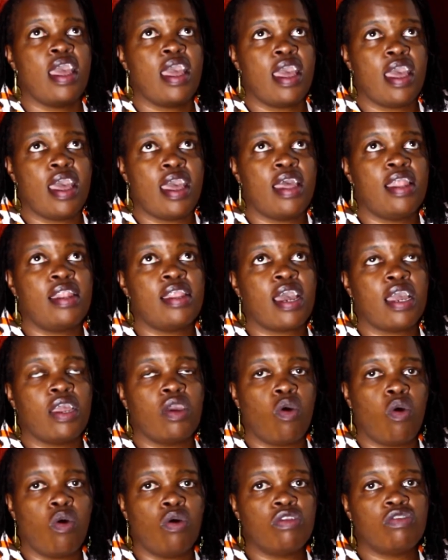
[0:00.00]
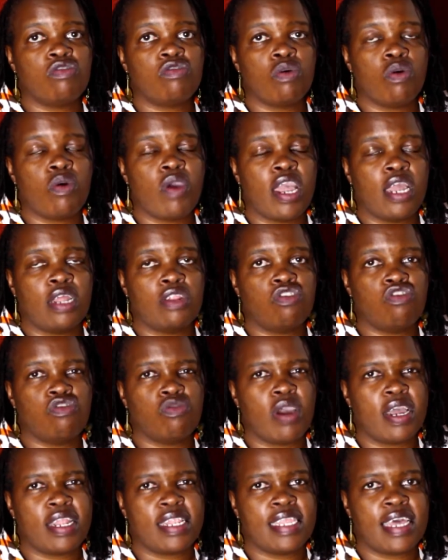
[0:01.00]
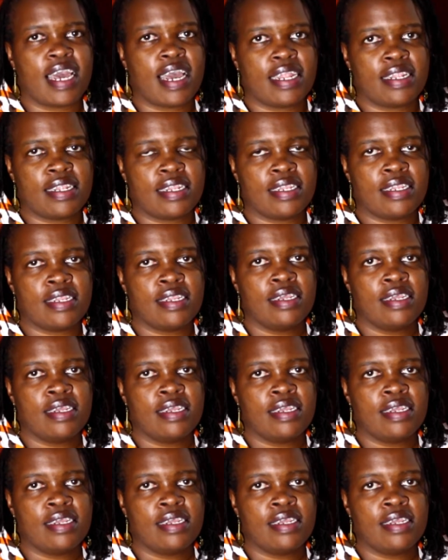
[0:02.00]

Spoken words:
and I also ensured that